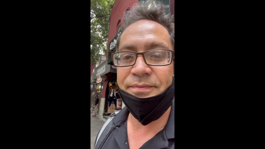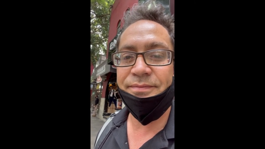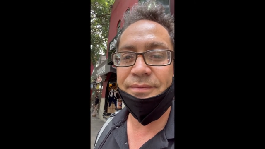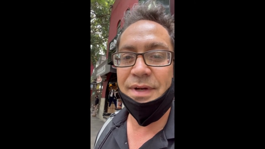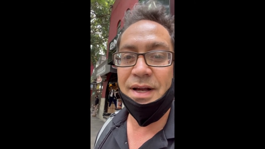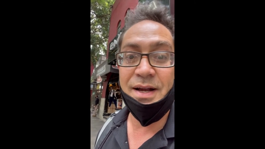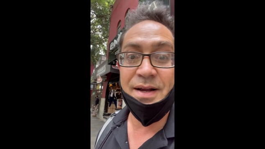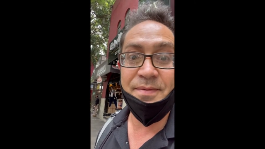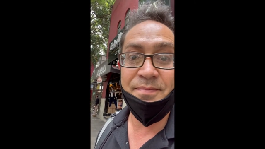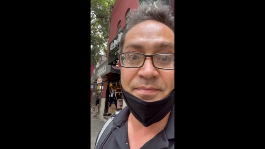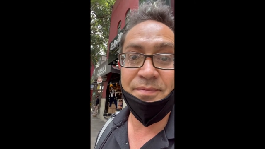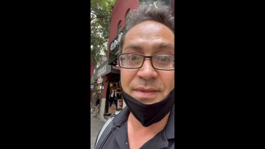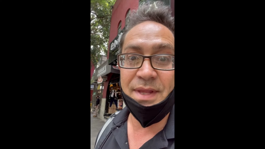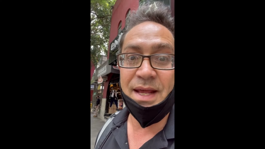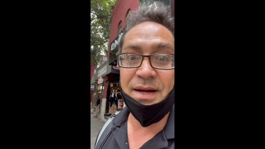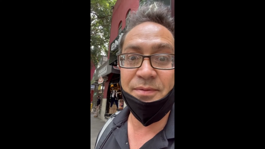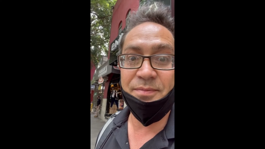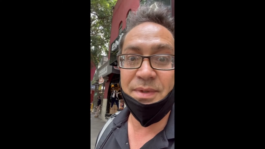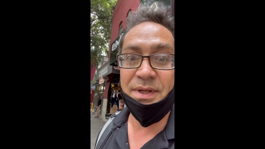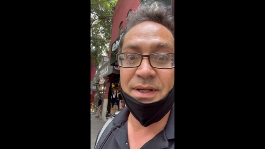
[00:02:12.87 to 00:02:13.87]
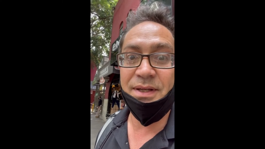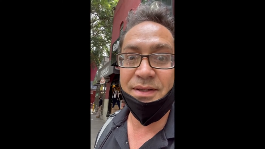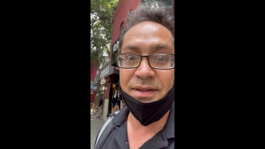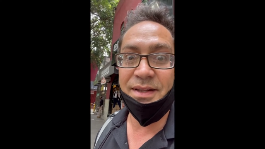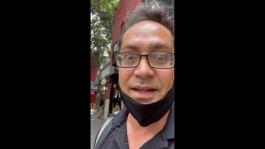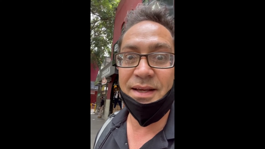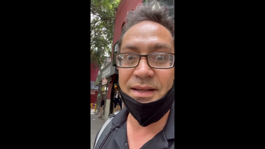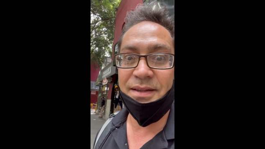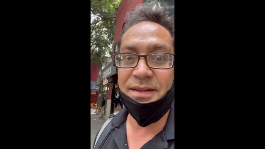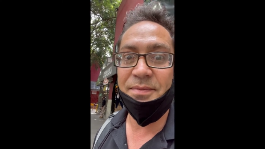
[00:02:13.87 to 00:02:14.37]
Um, that'll be
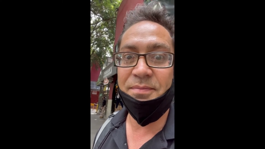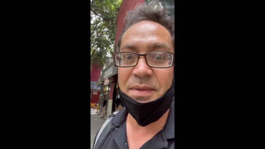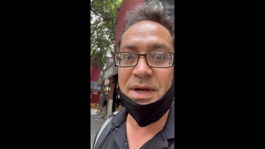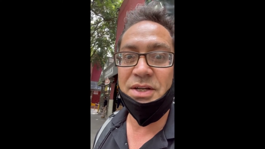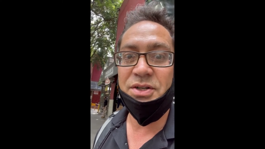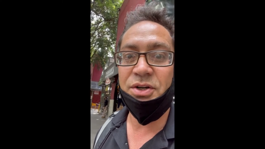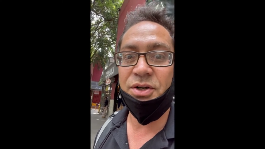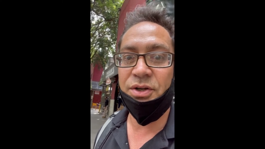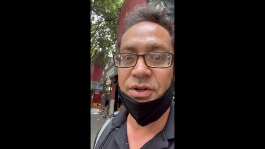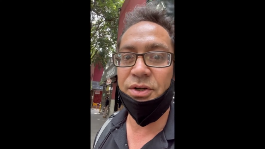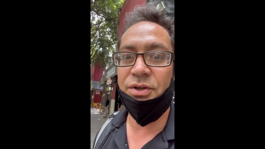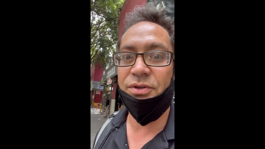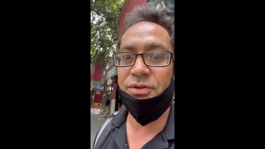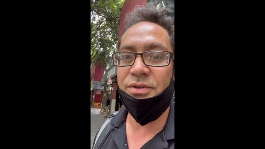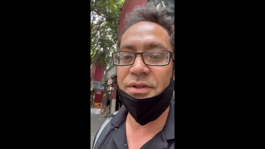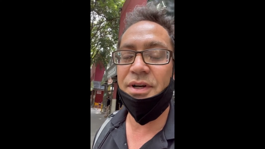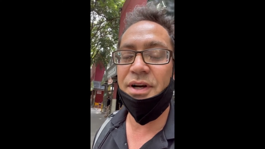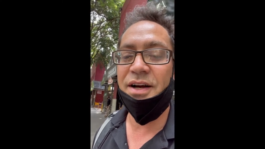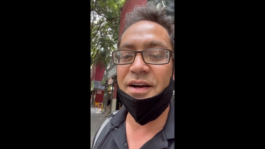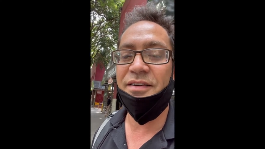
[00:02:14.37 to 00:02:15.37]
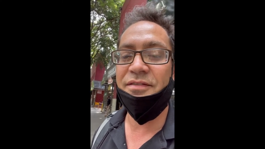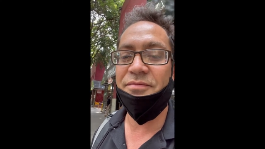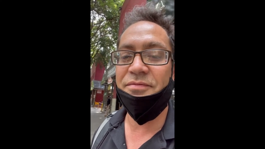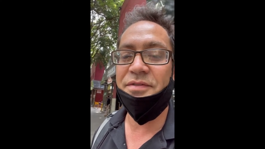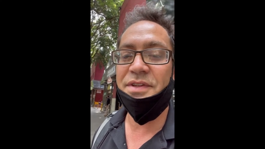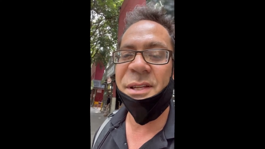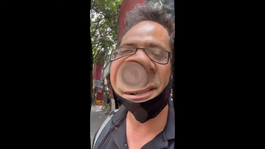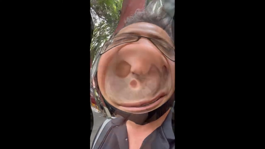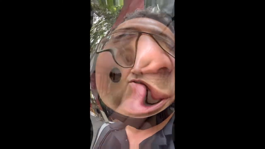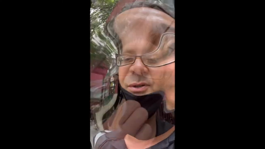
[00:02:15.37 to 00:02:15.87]
like the major coup of
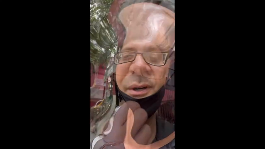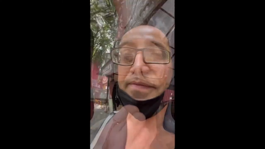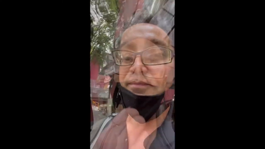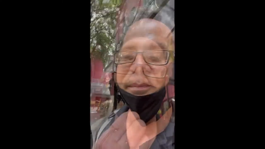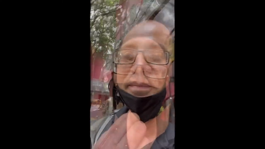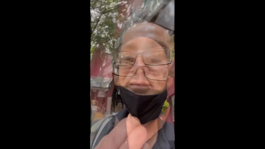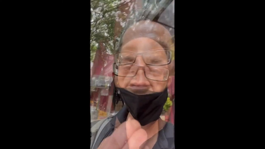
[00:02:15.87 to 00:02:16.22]
this trip.